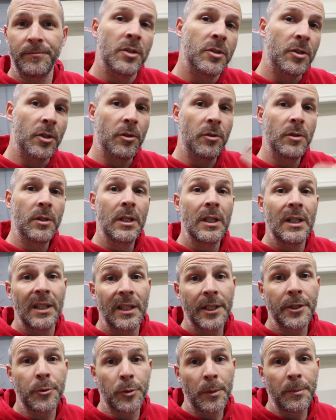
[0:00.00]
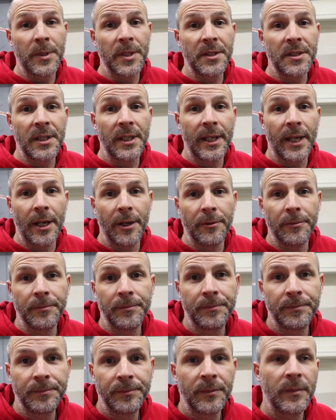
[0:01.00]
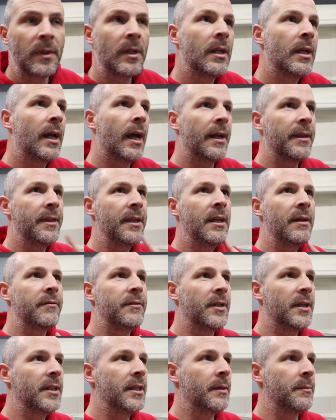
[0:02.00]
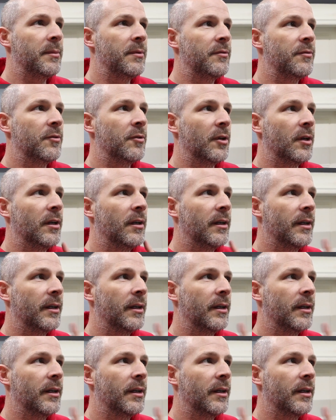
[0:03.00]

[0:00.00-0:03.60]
So let's rip this thing out. I think I've done that before.